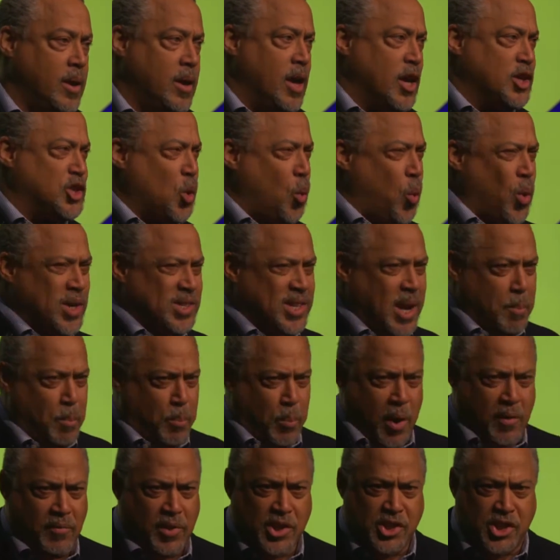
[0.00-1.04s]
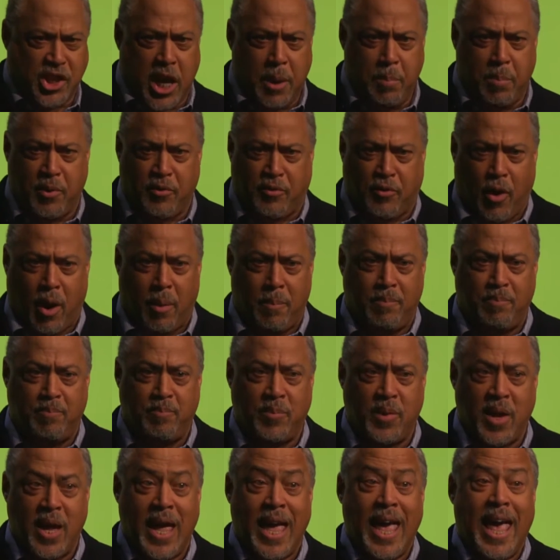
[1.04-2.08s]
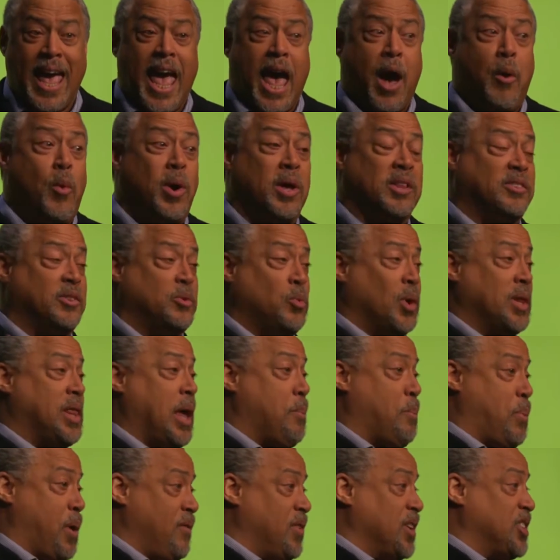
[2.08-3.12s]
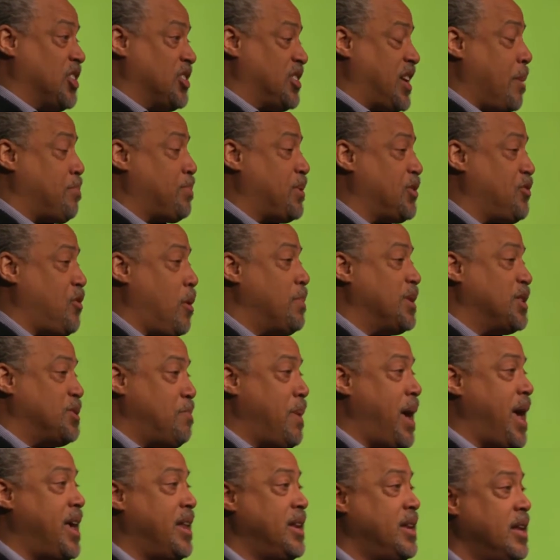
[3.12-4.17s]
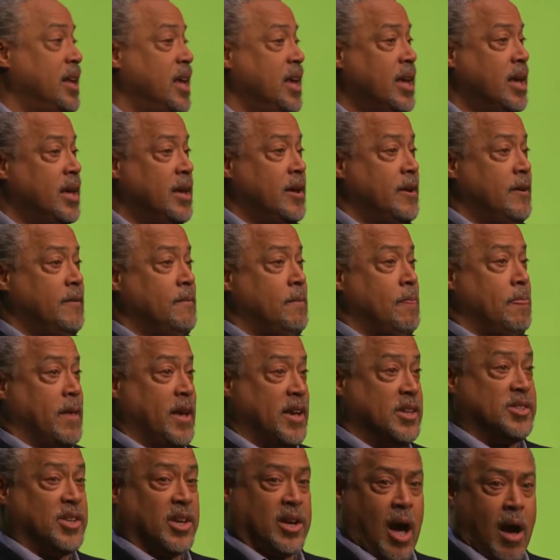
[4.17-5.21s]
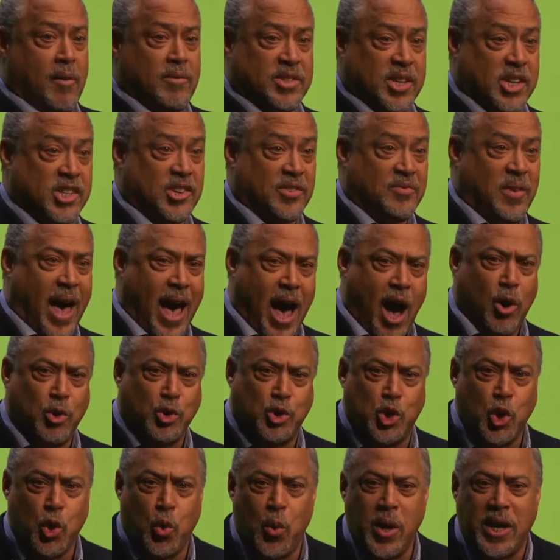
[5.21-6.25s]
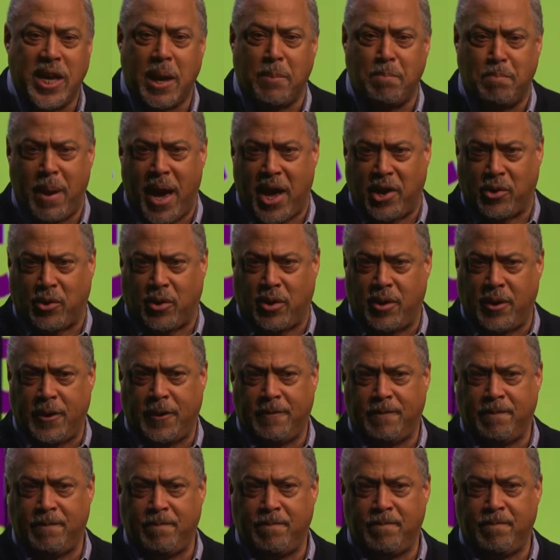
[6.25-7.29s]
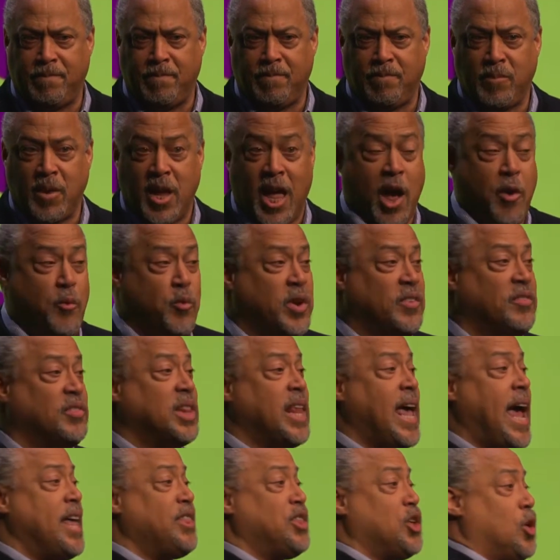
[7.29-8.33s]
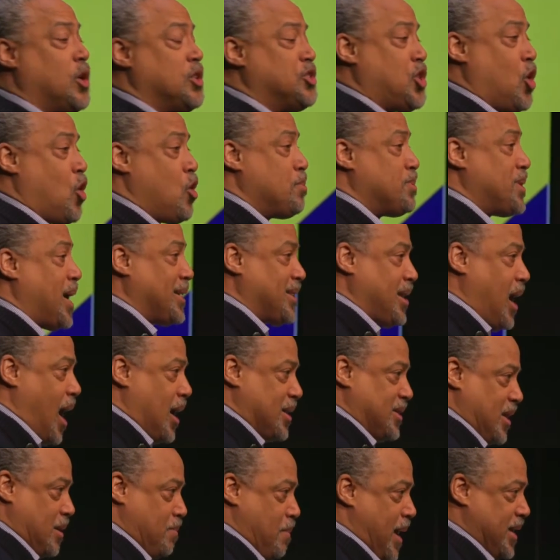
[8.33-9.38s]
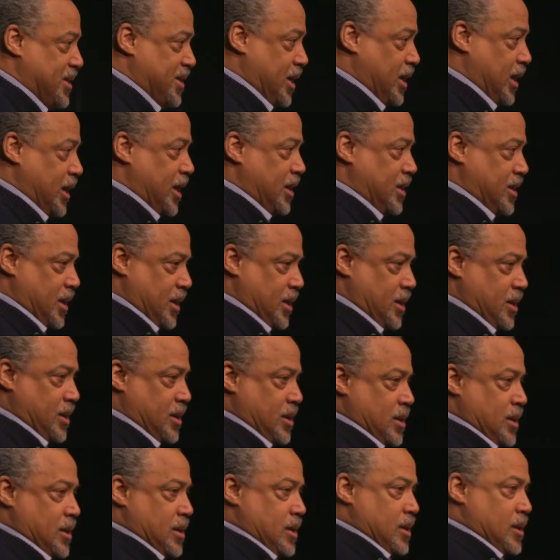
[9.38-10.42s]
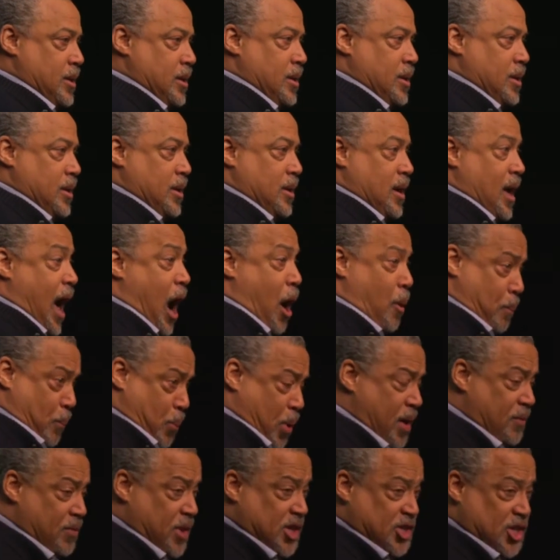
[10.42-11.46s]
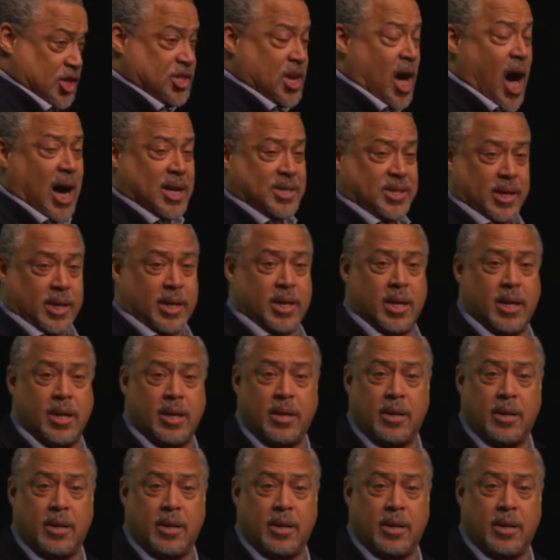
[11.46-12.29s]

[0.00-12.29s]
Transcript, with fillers: And so what does that privilege keep you from? And what, what that privilege has kept us from as men is the conversation of how do we get better? And we've landed on terms like toxic masculinity. Our privilege is toxic.